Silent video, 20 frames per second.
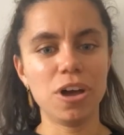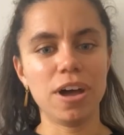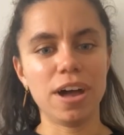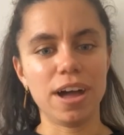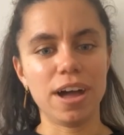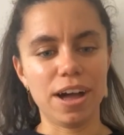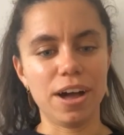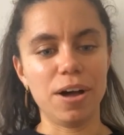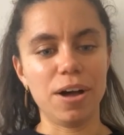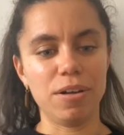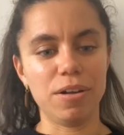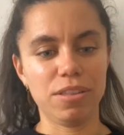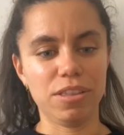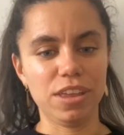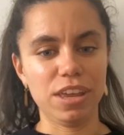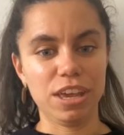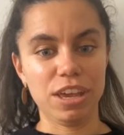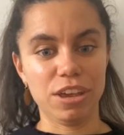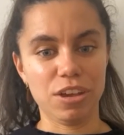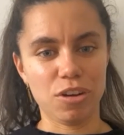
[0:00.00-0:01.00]
uh,
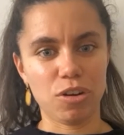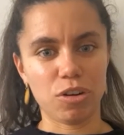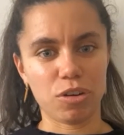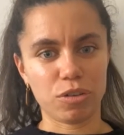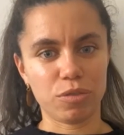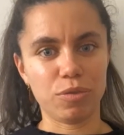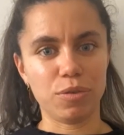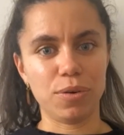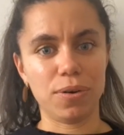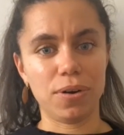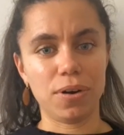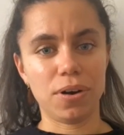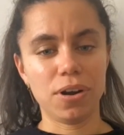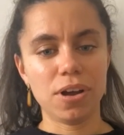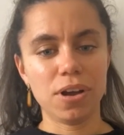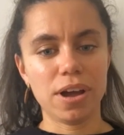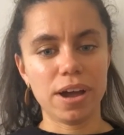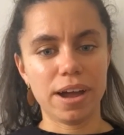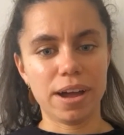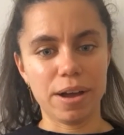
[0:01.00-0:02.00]
the oxford
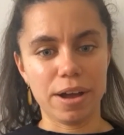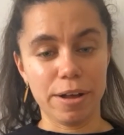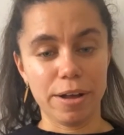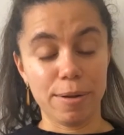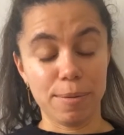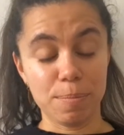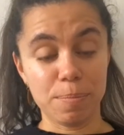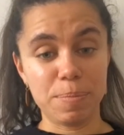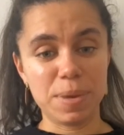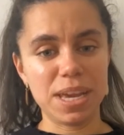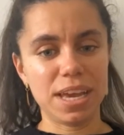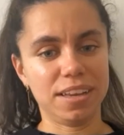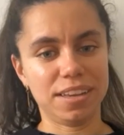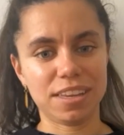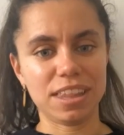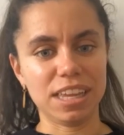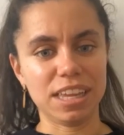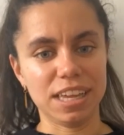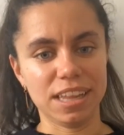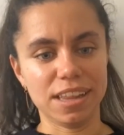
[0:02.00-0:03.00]
um,
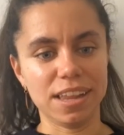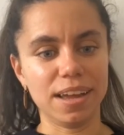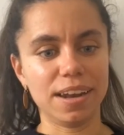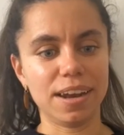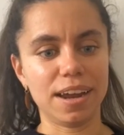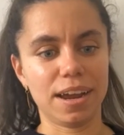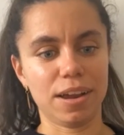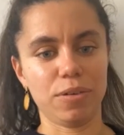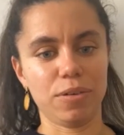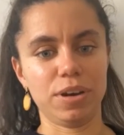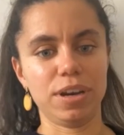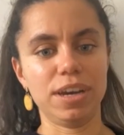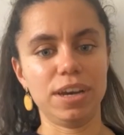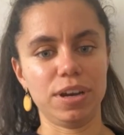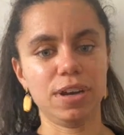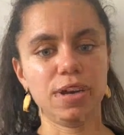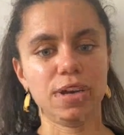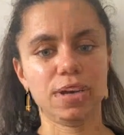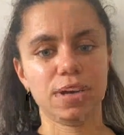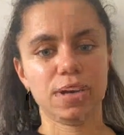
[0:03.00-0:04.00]
phd that i got in
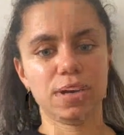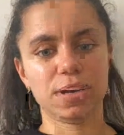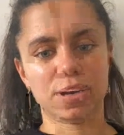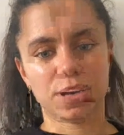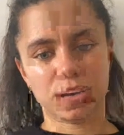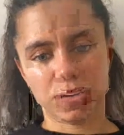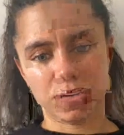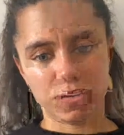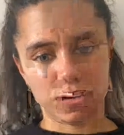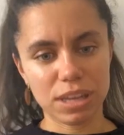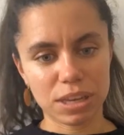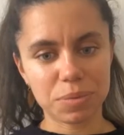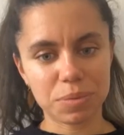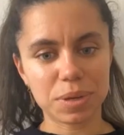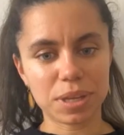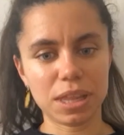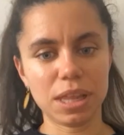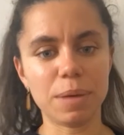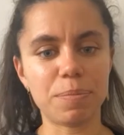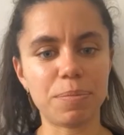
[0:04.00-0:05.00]
so this was
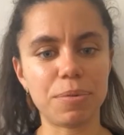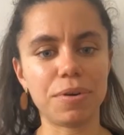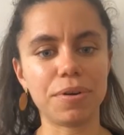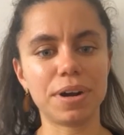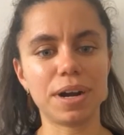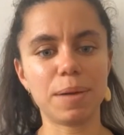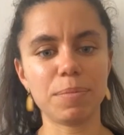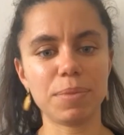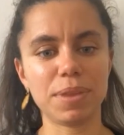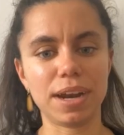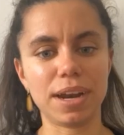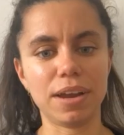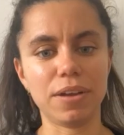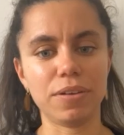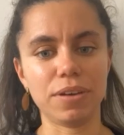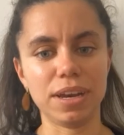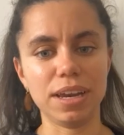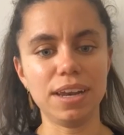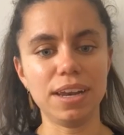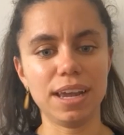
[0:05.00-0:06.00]
the program that i got
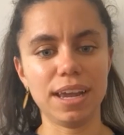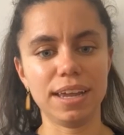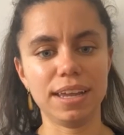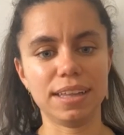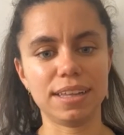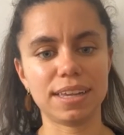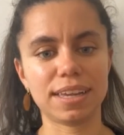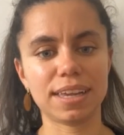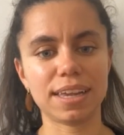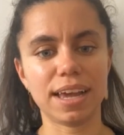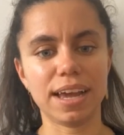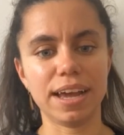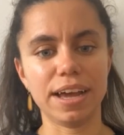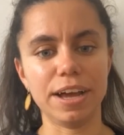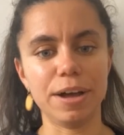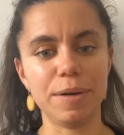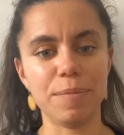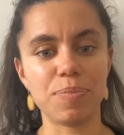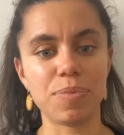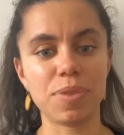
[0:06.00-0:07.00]
in it's
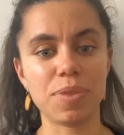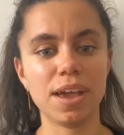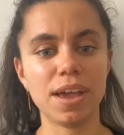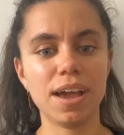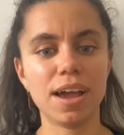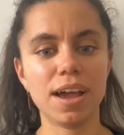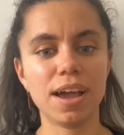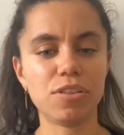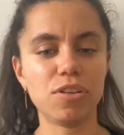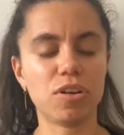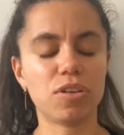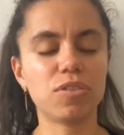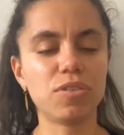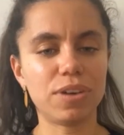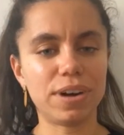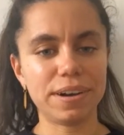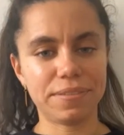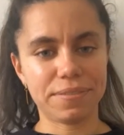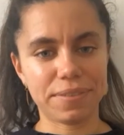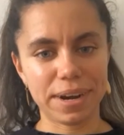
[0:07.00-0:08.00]
um,
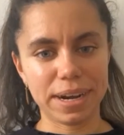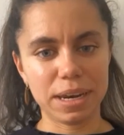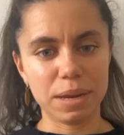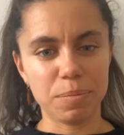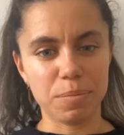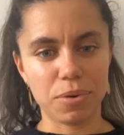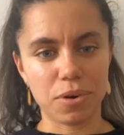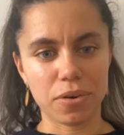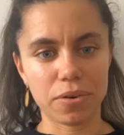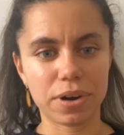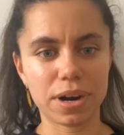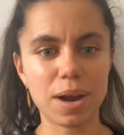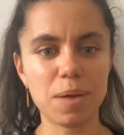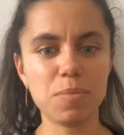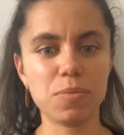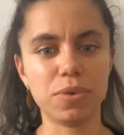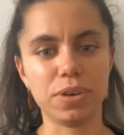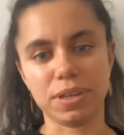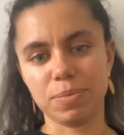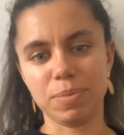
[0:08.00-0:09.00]
doctoral training program
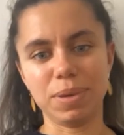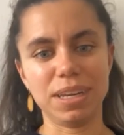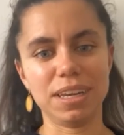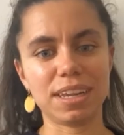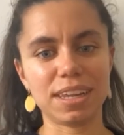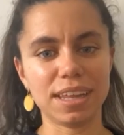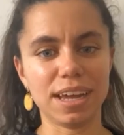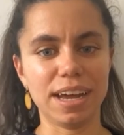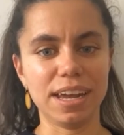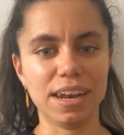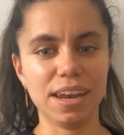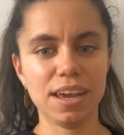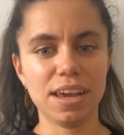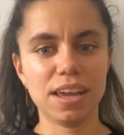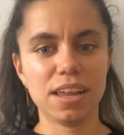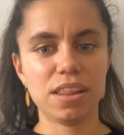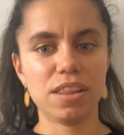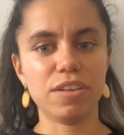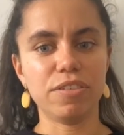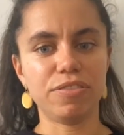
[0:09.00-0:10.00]
which means that
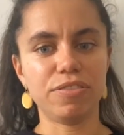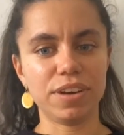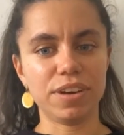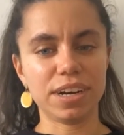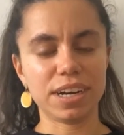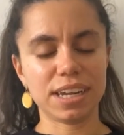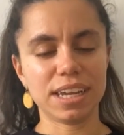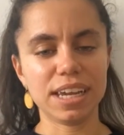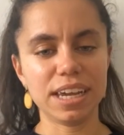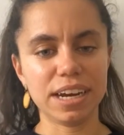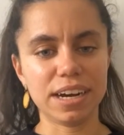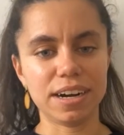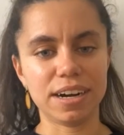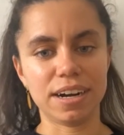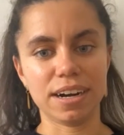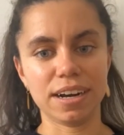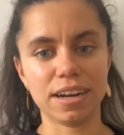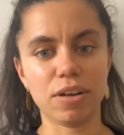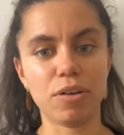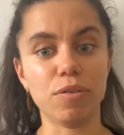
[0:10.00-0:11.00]
the first
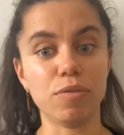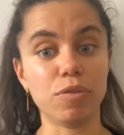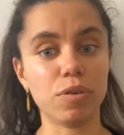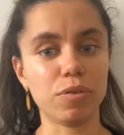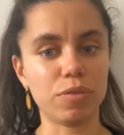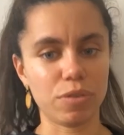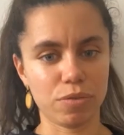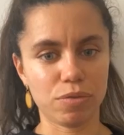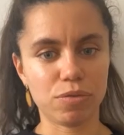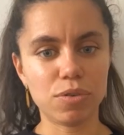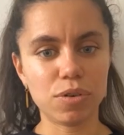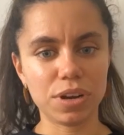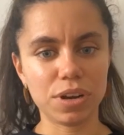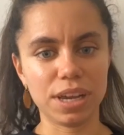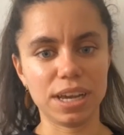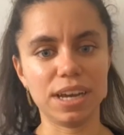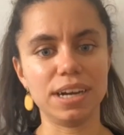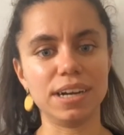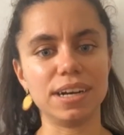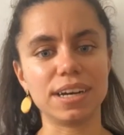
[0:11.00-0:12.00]
year of the four
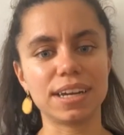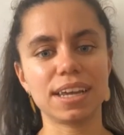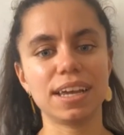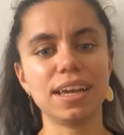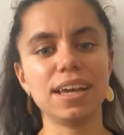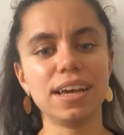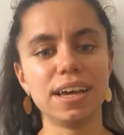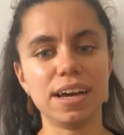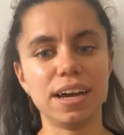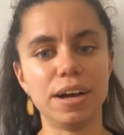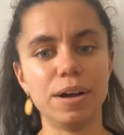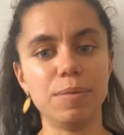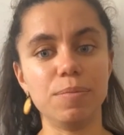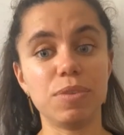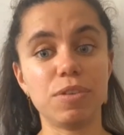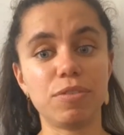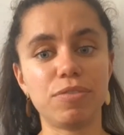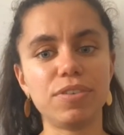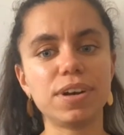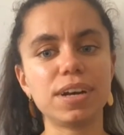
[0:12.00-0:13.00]
years um,
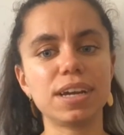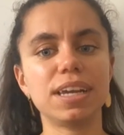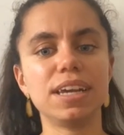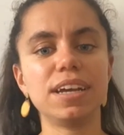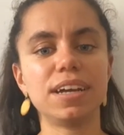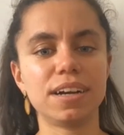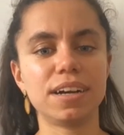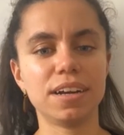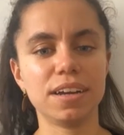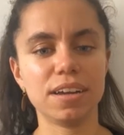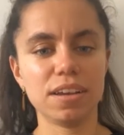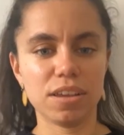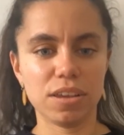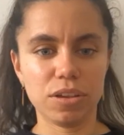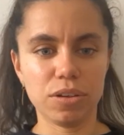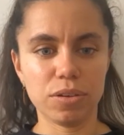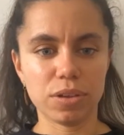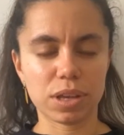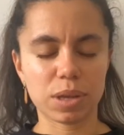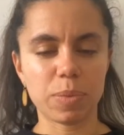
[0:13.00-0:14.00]
the first year
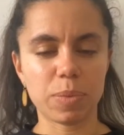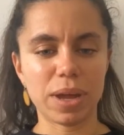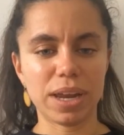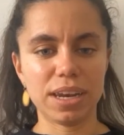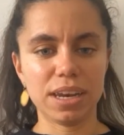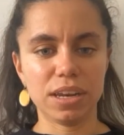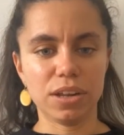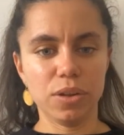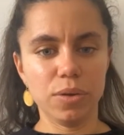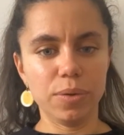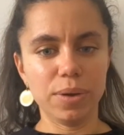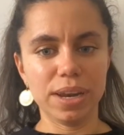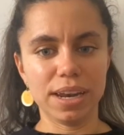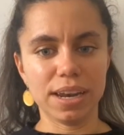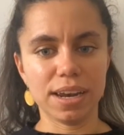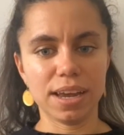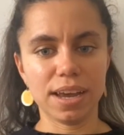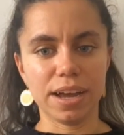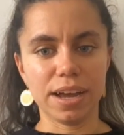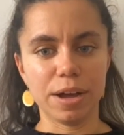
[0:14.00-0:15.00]
you spend it
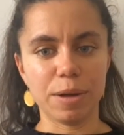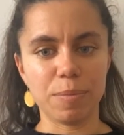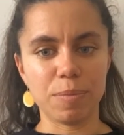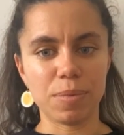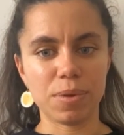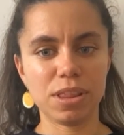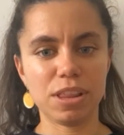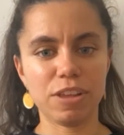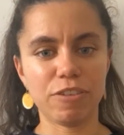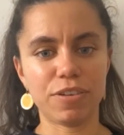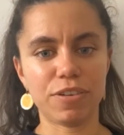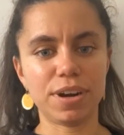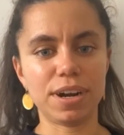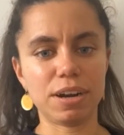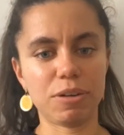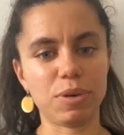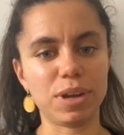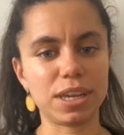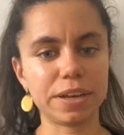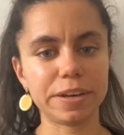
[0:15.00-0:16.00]
doing um,
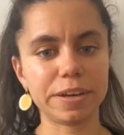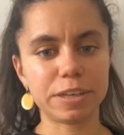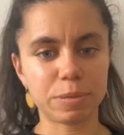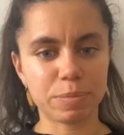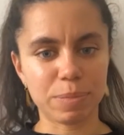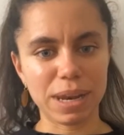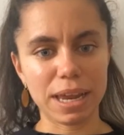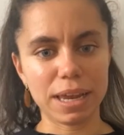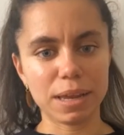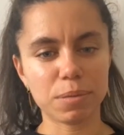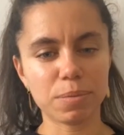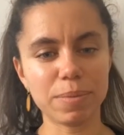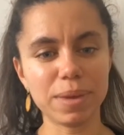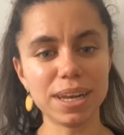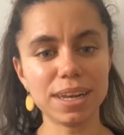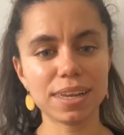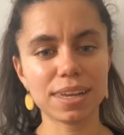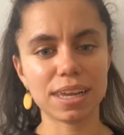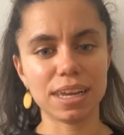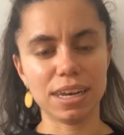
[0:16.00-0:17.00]
different research
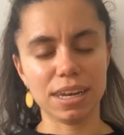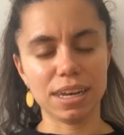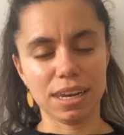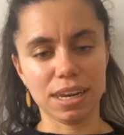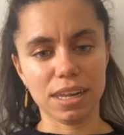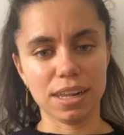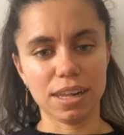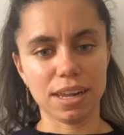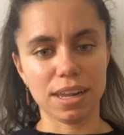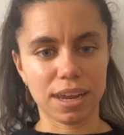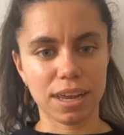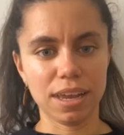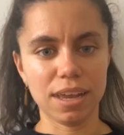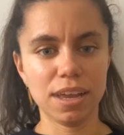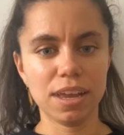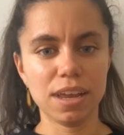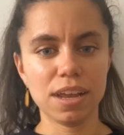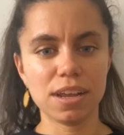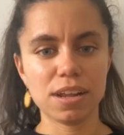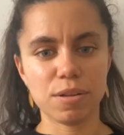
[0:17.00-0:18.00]
placements in, in like
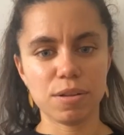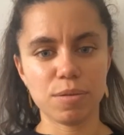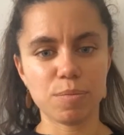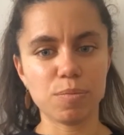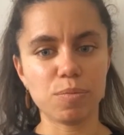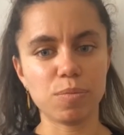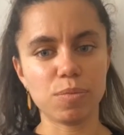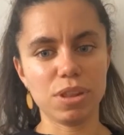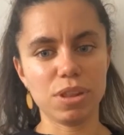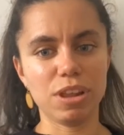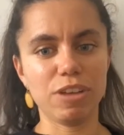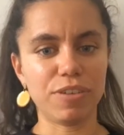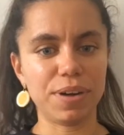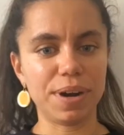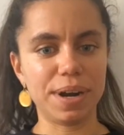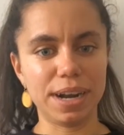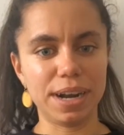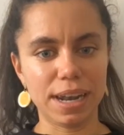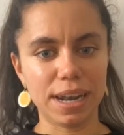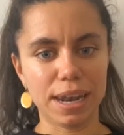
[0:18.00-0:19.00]

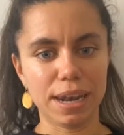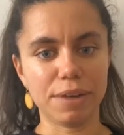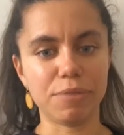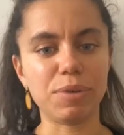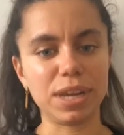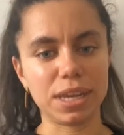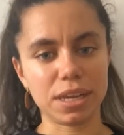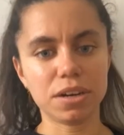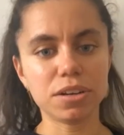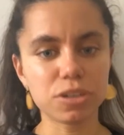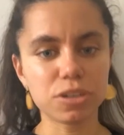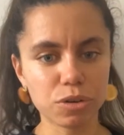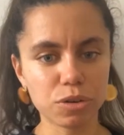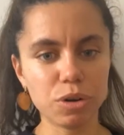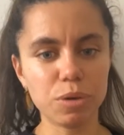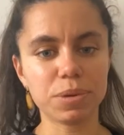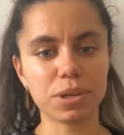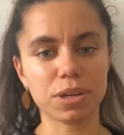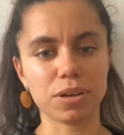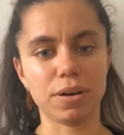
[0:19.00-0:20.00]
different research
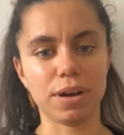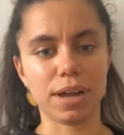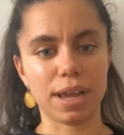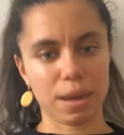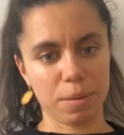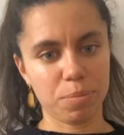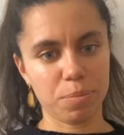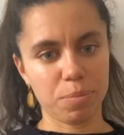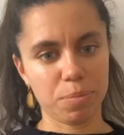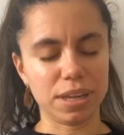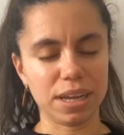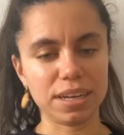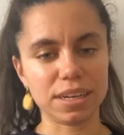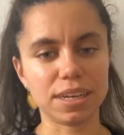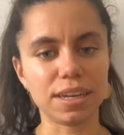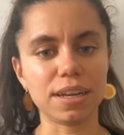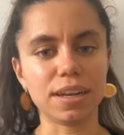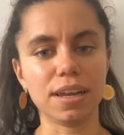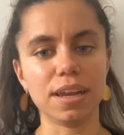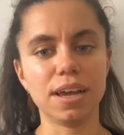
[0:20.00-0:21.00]
groups or like
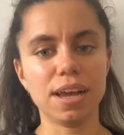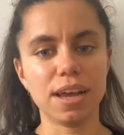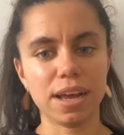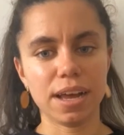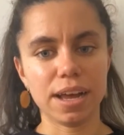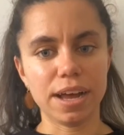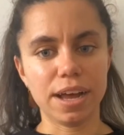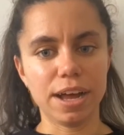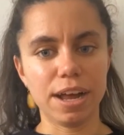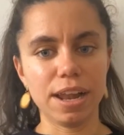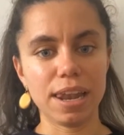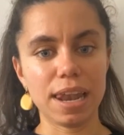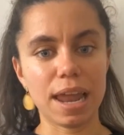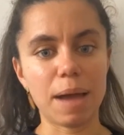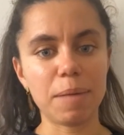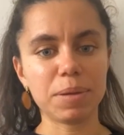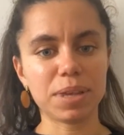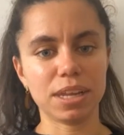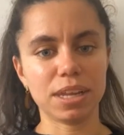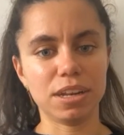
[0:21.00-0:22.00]
potential uh,
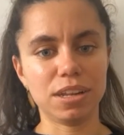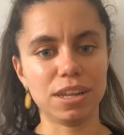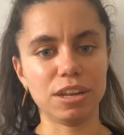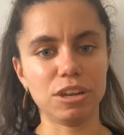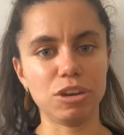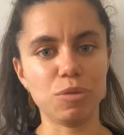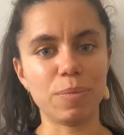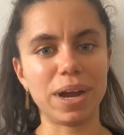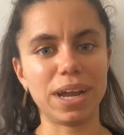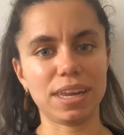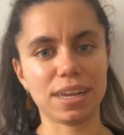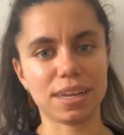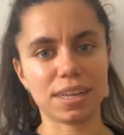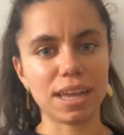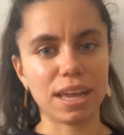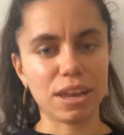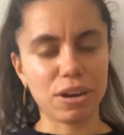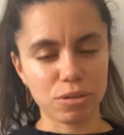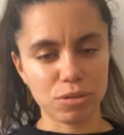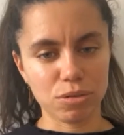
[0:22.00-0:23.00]
labs that, that you might stay on